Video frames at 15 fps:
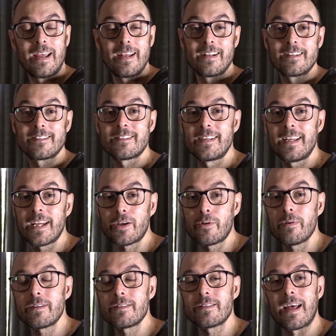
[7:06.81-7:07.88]
in a
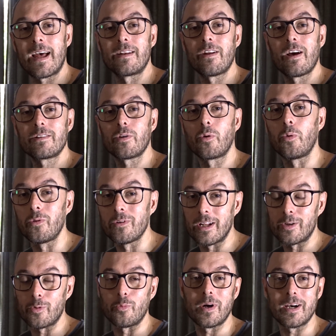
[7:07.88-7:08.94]
sequence and not all
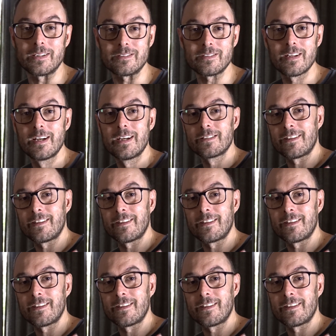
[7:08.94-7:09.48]
at once.